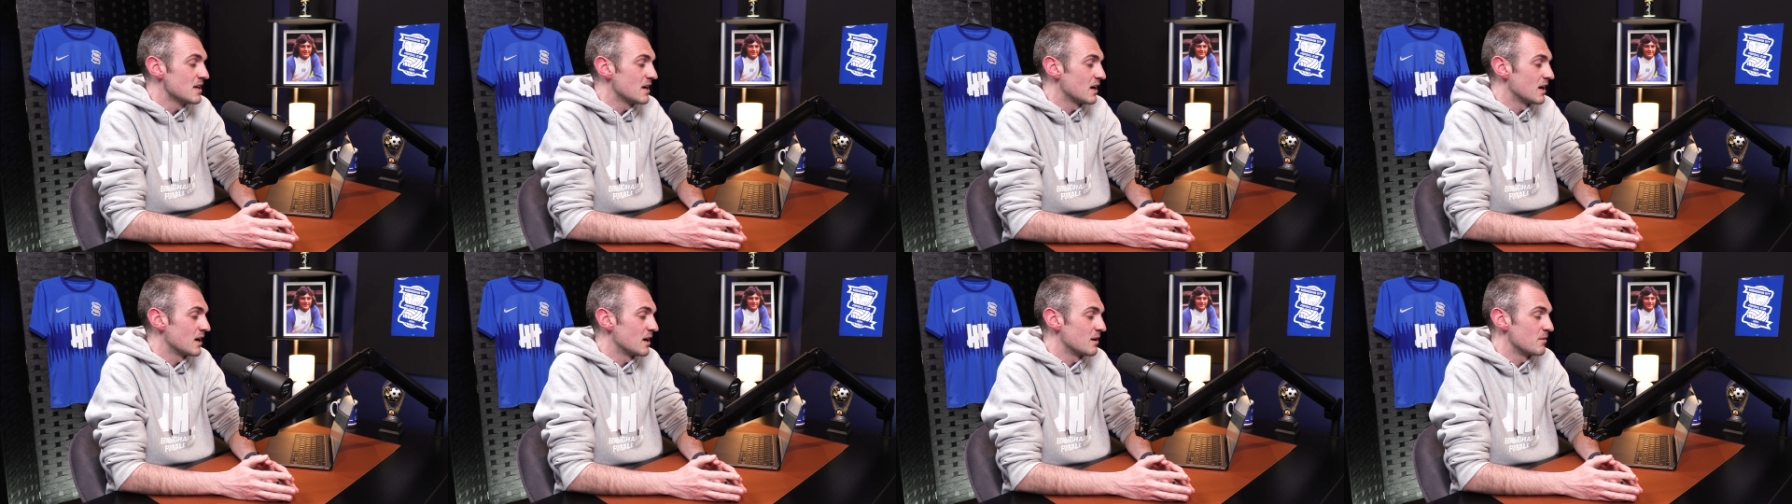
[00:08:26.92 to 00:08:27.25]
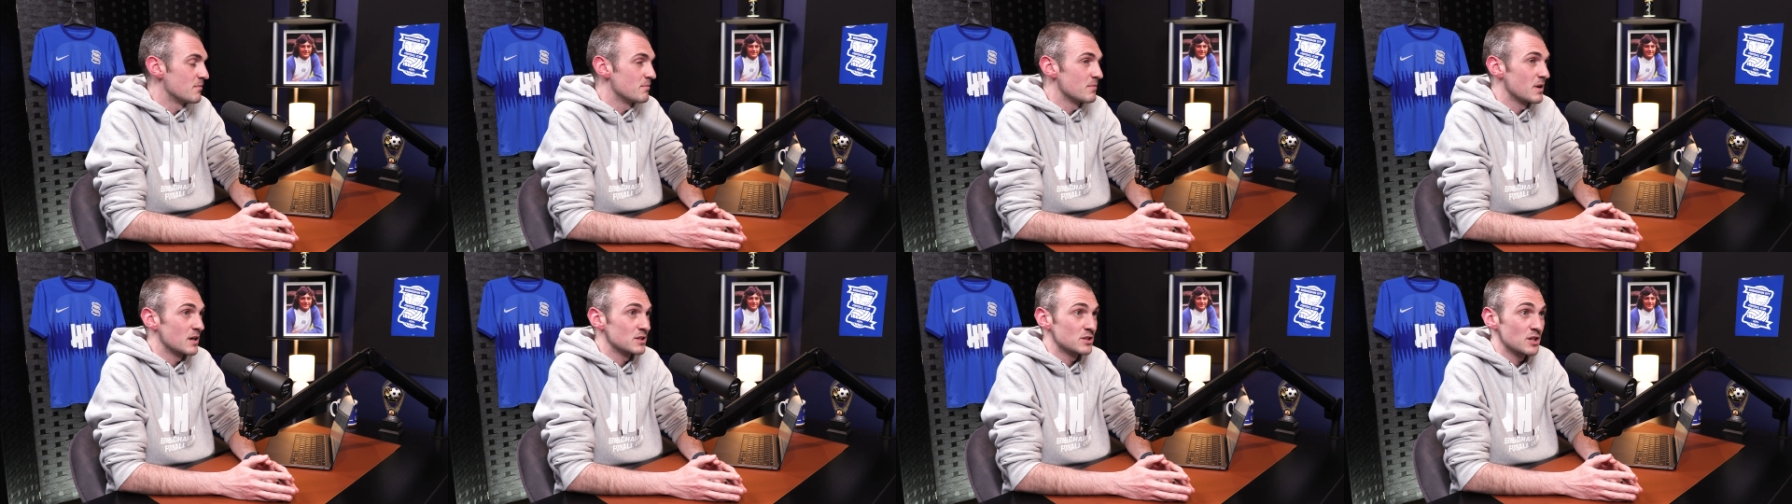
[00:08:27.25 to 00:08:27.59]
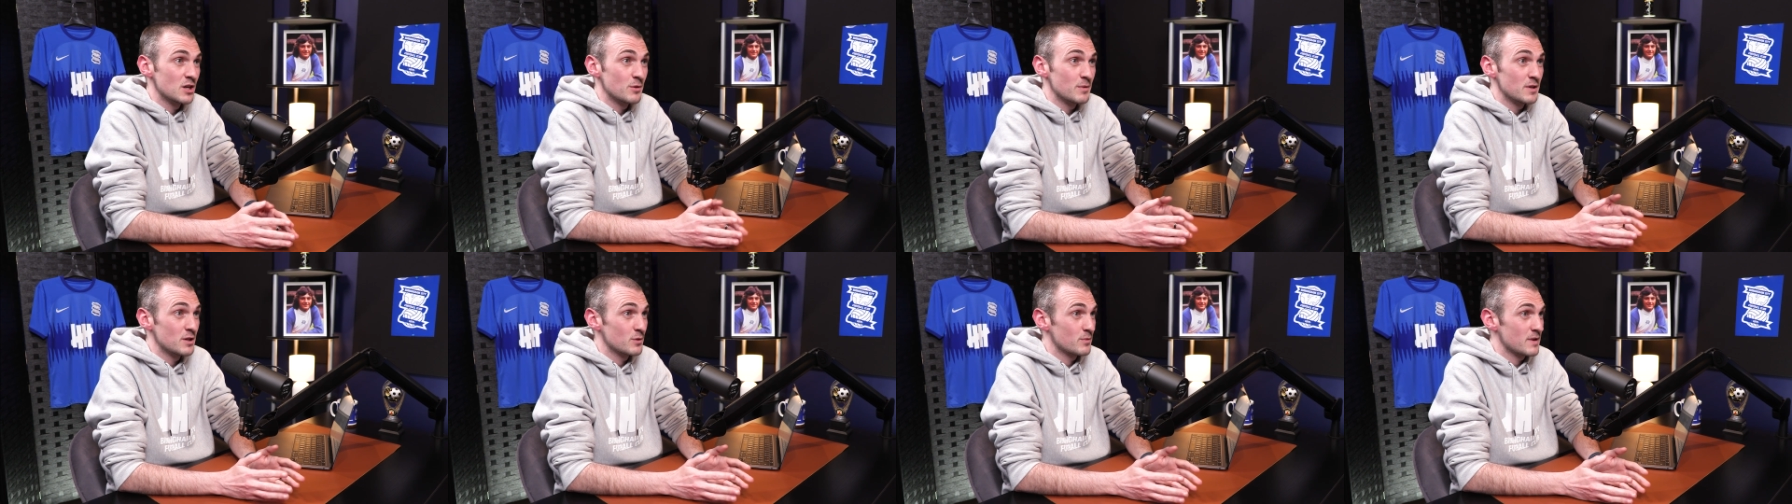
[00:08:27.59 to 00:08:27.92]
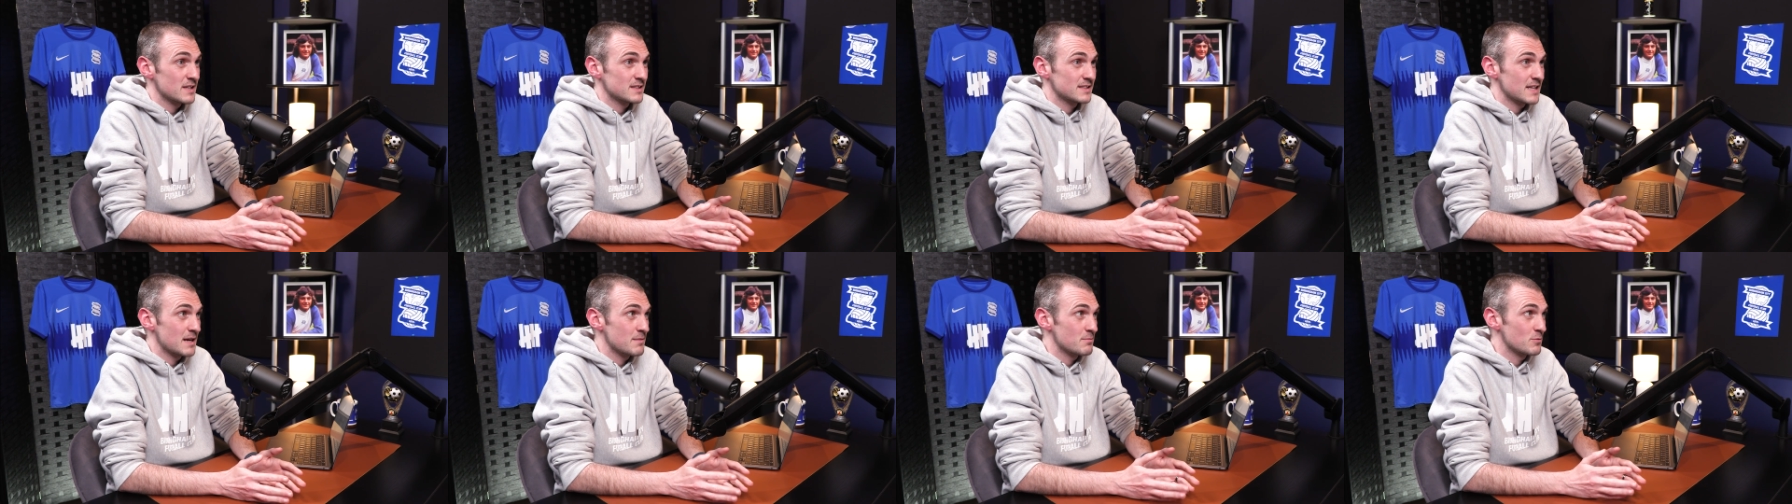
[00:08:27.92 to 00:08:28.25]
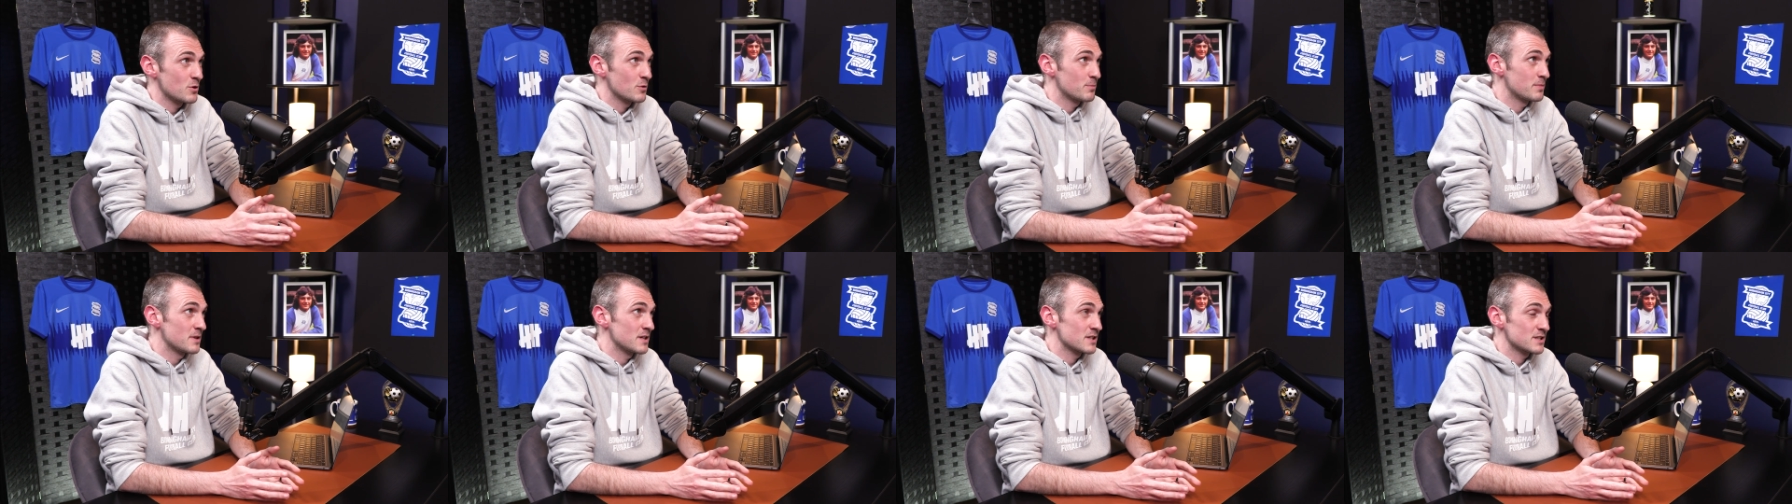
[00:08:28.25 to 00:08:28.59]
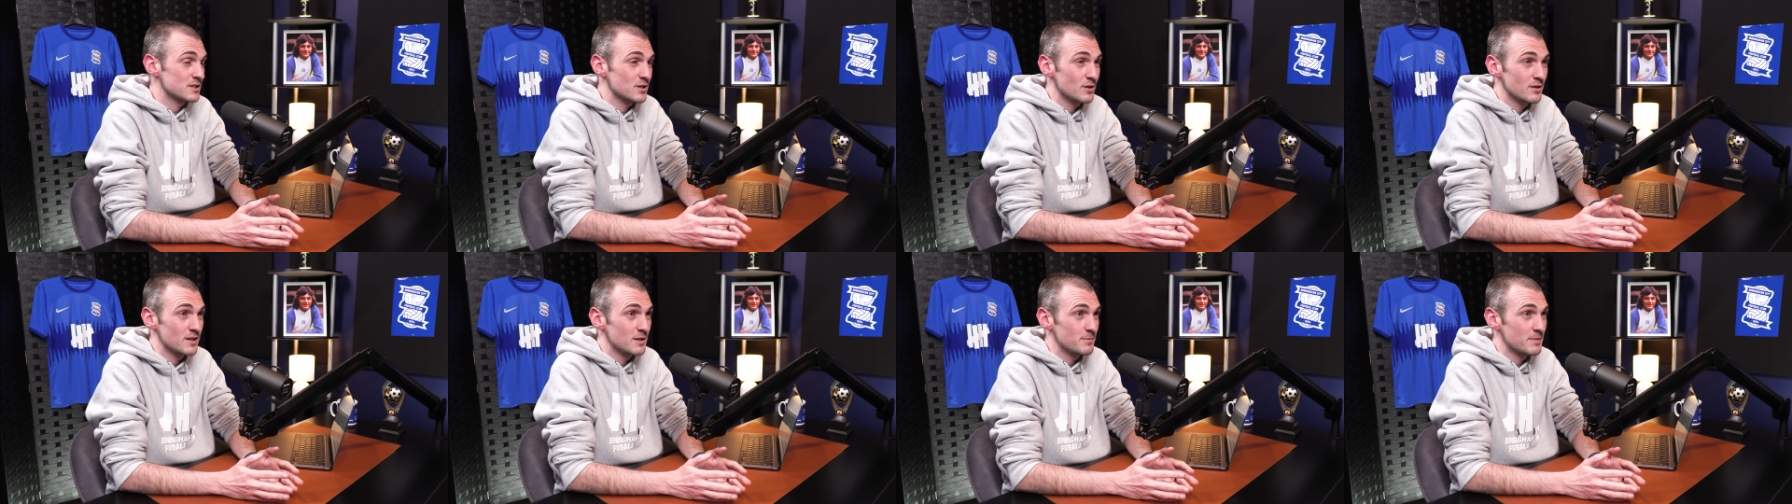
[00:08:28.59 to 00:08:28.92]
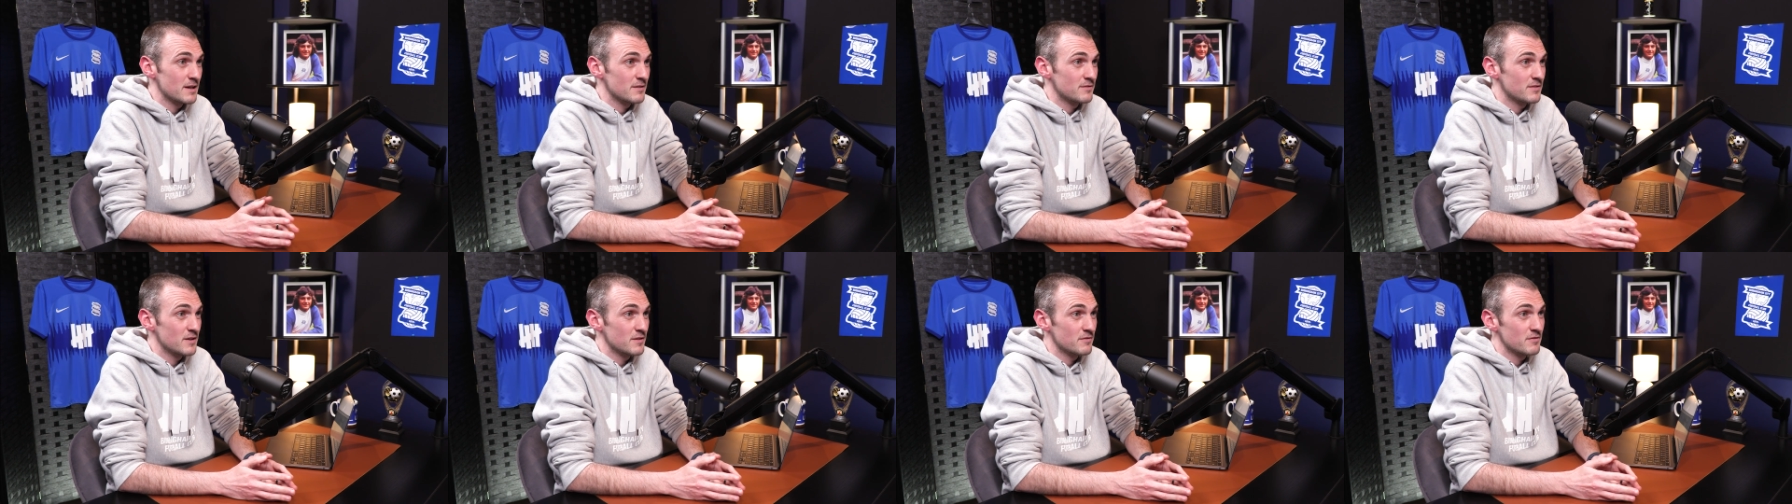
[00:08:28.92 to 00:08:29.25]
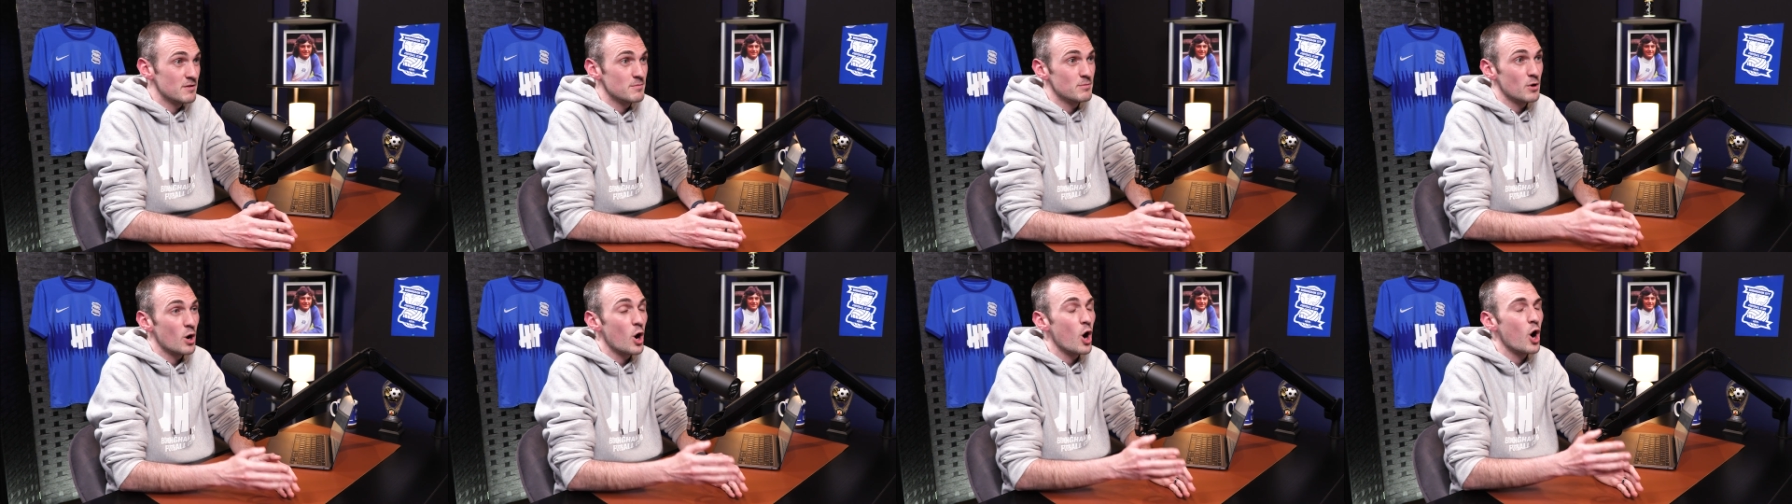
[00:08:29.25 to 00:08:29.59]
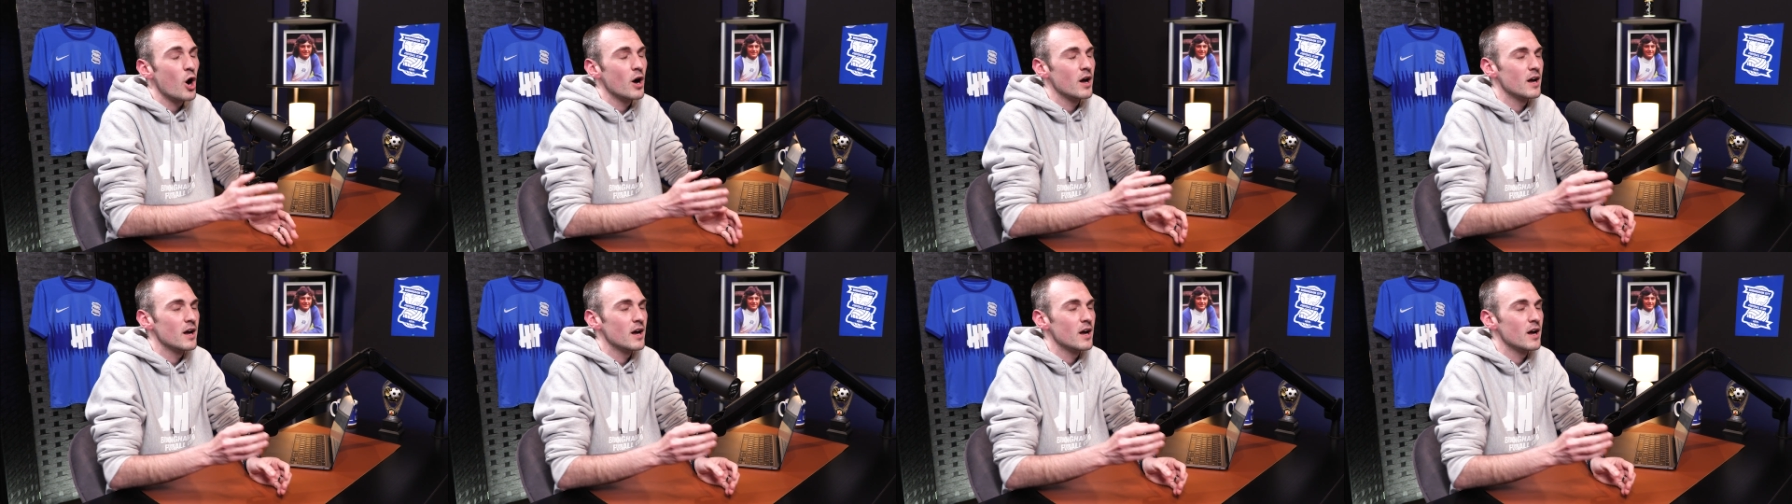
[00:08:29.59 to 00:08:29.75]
I don't know whether West Ham might be a slightly better fit for him, but